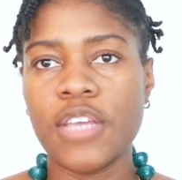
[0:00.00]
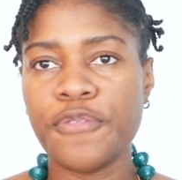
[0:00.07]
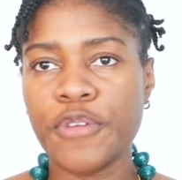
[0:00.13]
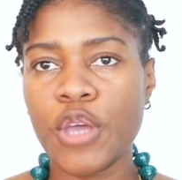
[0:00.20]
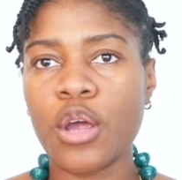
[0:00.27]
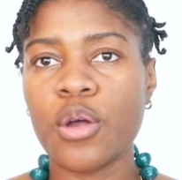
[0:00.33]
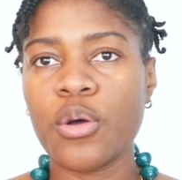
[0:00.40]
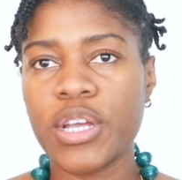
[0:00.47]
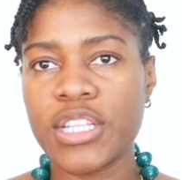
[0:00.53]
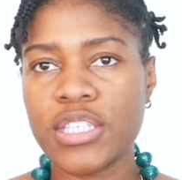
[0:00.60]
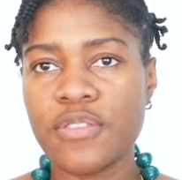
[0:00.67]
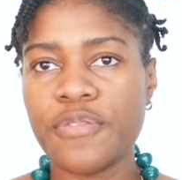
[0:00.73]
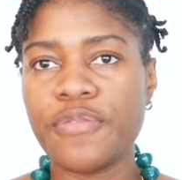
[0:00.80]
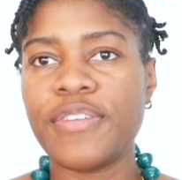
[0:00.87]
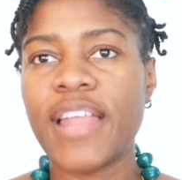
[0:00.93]
If you're going
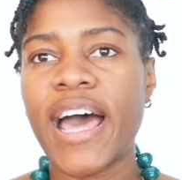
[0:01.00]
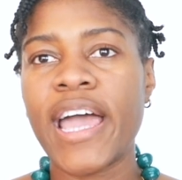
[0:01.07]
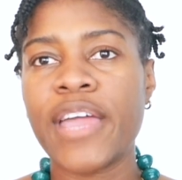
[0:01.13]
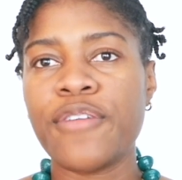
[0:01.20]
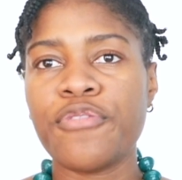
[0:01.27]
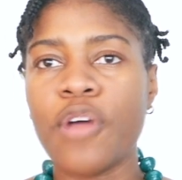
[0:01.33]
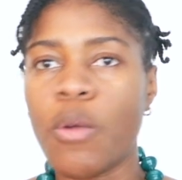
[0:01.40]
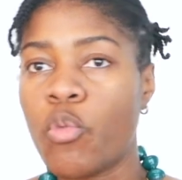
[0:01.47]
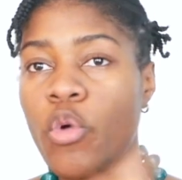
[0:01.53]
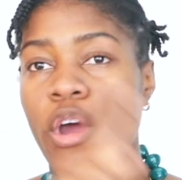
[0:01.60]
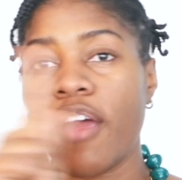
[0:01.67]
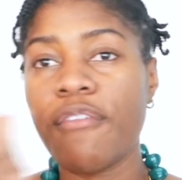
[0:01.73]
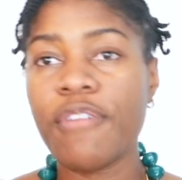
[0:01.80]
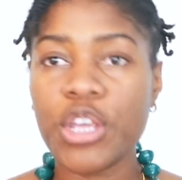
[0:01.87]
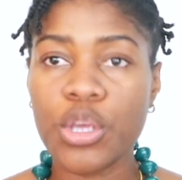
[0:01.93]
to fly from
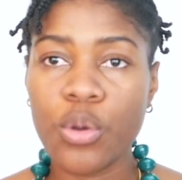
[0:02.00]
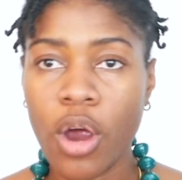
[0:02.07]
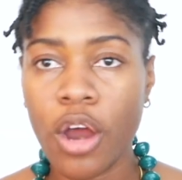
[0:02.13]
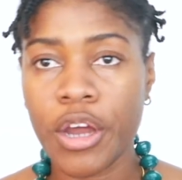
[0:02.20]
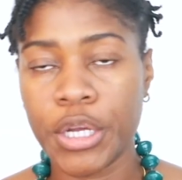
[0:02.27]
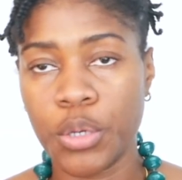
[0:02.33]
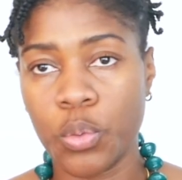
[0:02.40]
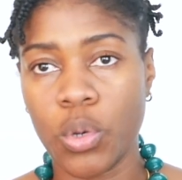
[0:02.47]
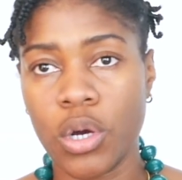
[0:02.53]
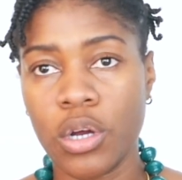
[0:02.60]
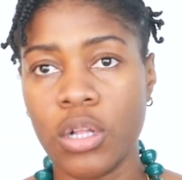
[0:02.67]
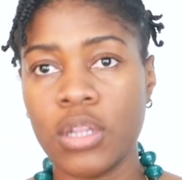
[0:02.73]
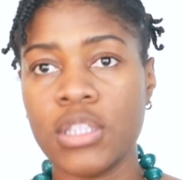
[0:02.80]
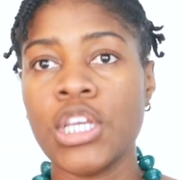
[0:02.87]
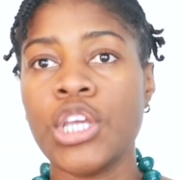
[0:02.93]
wherever you are in the
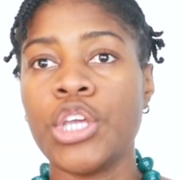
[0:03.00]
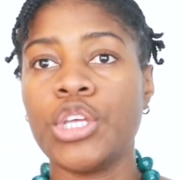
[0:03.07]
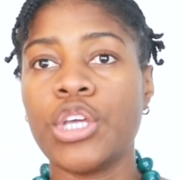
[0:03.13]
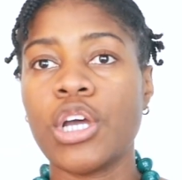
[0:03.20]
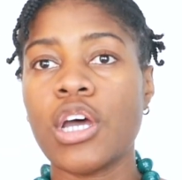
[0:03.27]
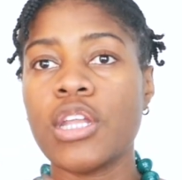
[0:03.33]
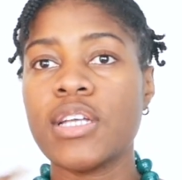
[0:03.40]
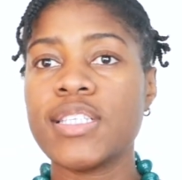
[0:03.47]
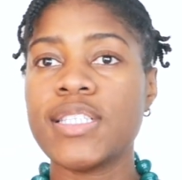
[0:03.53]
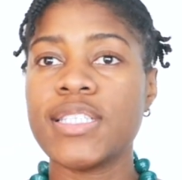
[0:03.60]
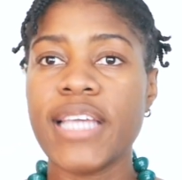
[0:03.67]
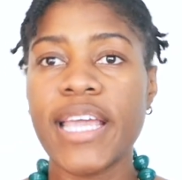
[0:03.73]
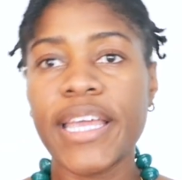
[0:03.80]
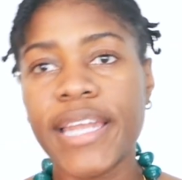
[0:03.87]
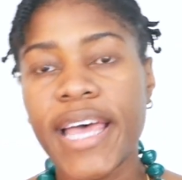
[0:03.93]
world, you're going to
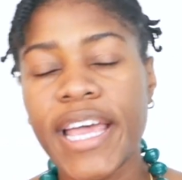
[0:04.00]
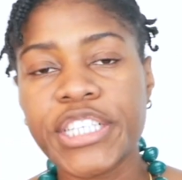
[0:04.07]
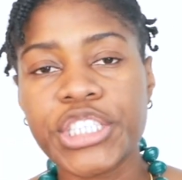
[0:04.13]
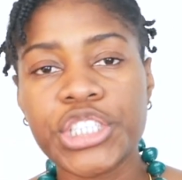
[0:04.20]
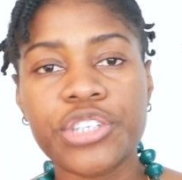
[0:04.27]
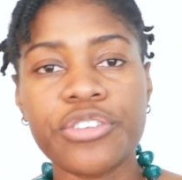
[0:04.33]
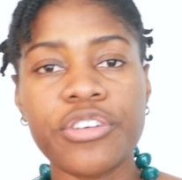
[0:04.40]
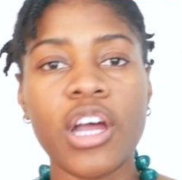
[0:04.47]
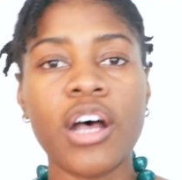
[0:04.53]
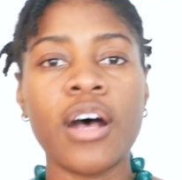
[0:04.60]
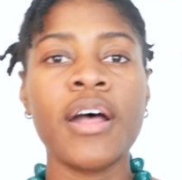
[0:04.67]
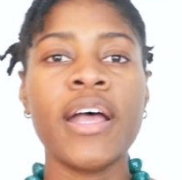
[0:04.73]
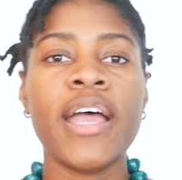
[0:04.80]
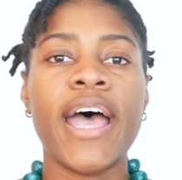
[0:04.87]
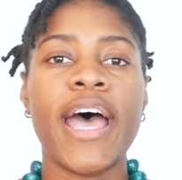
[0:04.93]
stay in
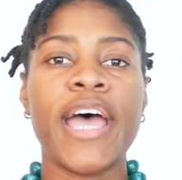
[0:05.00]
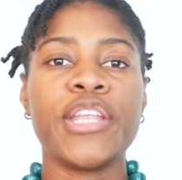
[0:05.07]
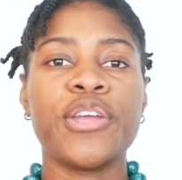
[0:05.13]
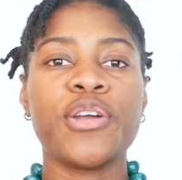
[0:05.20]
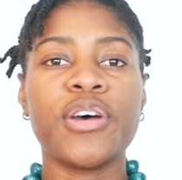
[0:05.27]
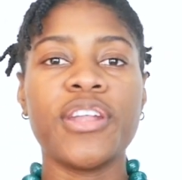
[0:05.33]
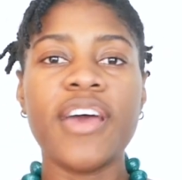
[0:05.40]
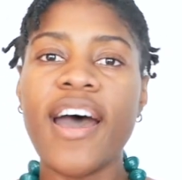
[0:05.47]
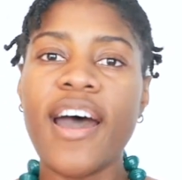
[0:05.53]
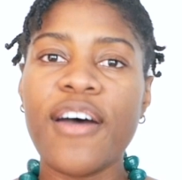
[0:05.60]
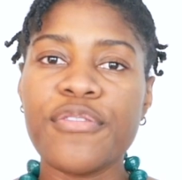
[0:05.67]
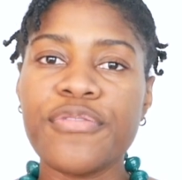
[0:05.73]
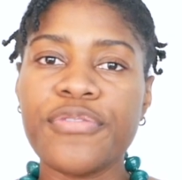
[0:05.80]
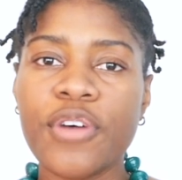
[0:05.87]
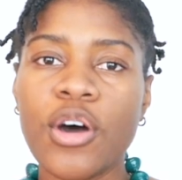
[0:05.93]
Nigeria and you're going to
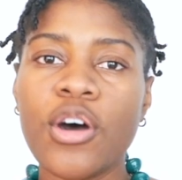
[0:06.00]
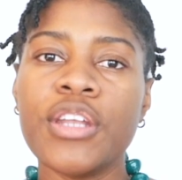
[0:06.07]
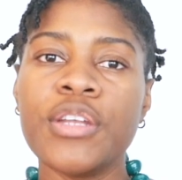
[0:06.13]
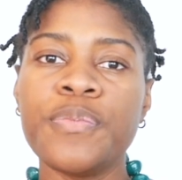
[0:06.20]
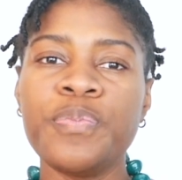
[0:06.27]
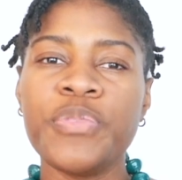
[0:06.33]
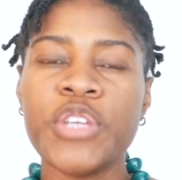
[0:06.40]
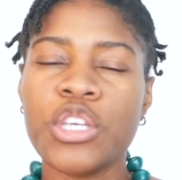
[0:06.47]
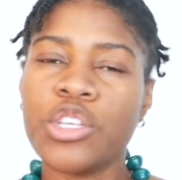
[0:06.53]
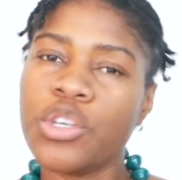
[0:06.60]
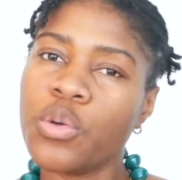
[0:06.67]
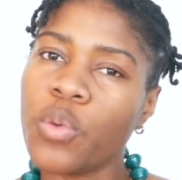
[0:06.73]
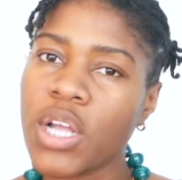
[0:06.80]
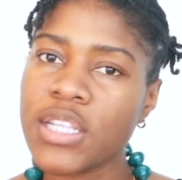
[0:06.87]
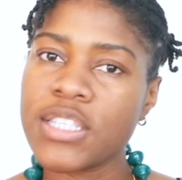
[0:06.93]
have fun,
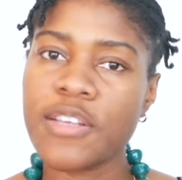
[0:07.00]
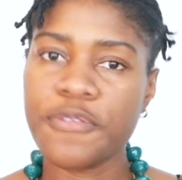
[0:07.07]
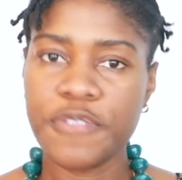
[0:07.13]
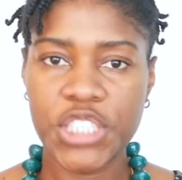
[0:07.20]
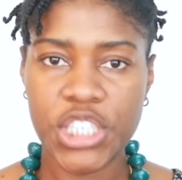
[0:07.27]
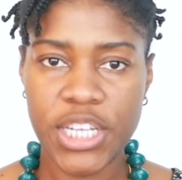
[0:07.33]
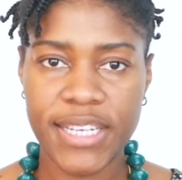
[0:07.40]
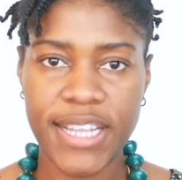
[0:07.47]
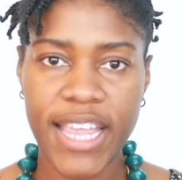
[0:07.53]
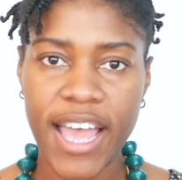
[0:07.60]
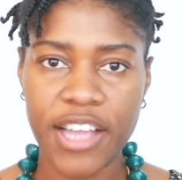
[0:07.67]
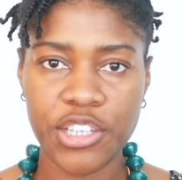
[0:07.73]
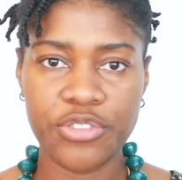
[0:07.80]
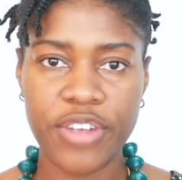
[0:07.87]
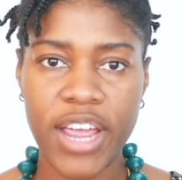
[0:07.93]
you want sufficient
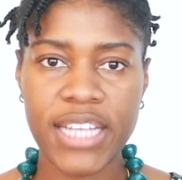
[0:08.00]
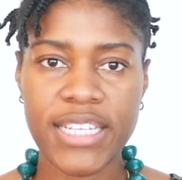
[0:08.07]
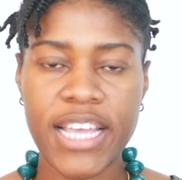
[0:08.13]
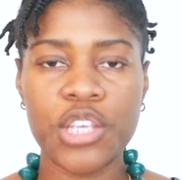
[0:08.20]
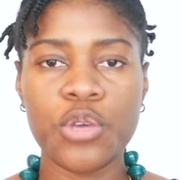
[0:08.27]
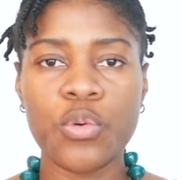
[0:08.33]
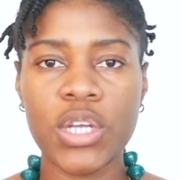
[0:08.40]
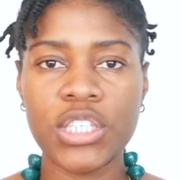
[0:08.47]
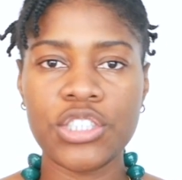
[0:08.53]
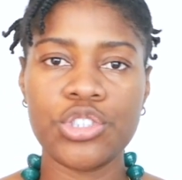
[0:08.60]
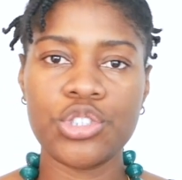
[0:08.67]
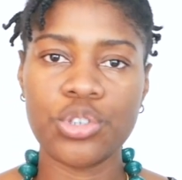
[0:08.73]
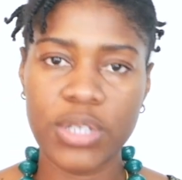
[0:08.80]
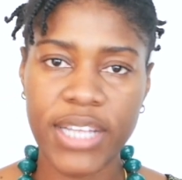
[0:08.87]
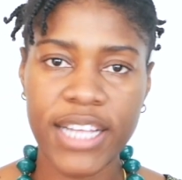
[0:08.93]
cash, right? And you want to
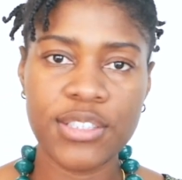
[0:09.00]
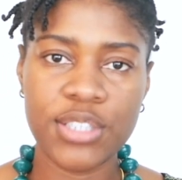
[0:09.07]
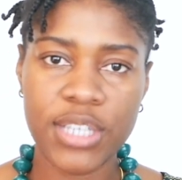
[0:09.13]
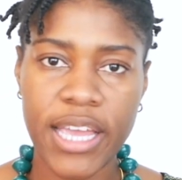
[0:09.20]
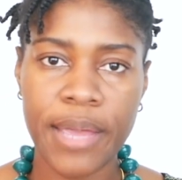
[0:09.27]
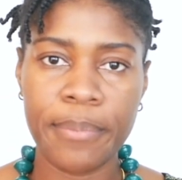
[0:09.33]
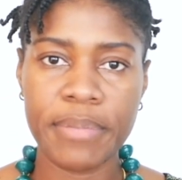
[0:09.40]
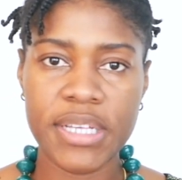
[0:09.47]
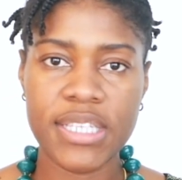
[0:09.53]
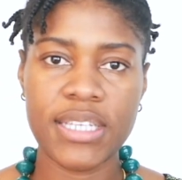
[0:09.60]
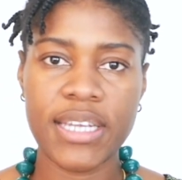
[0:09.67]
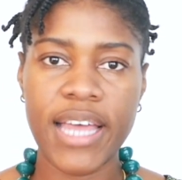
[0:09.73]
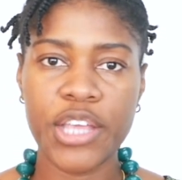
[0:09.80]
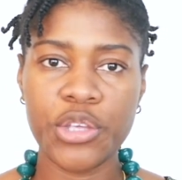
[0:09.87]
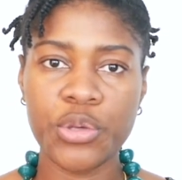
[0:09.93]
show that to the embassy
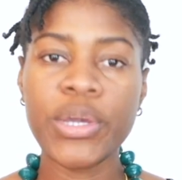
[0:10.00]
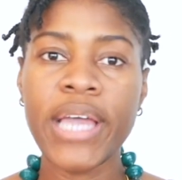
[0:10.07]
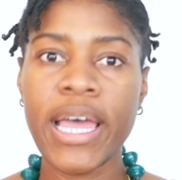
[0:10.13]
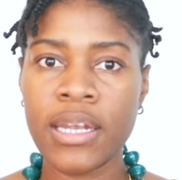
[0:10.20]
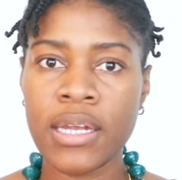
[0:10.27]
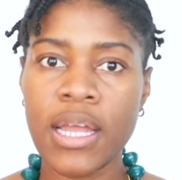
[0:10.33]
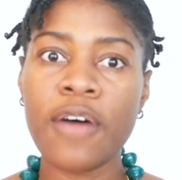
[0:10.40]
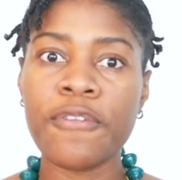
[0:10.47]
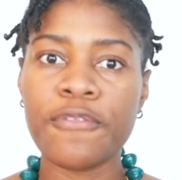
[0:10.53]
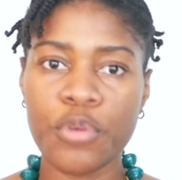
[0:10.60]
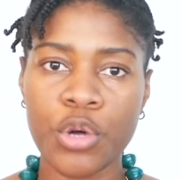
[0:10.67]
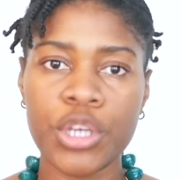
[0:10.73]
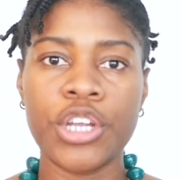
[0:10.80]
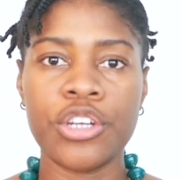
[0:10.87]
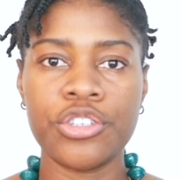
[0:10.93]
that you can
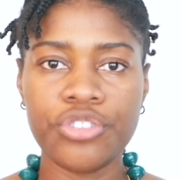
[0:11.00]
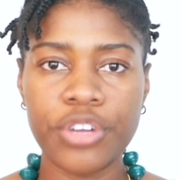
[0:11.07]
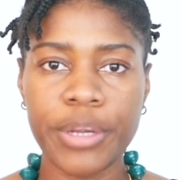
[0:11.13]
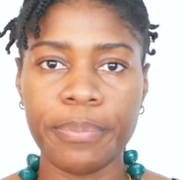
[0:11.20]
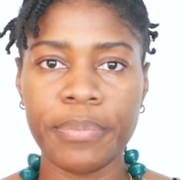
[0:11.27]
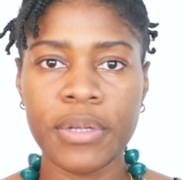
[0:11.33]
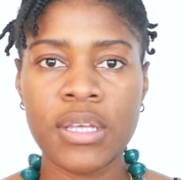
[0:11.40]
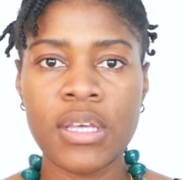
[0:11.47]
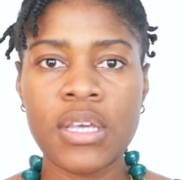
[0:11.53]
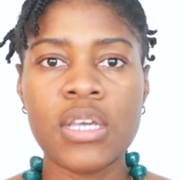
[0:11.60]
afford your trip.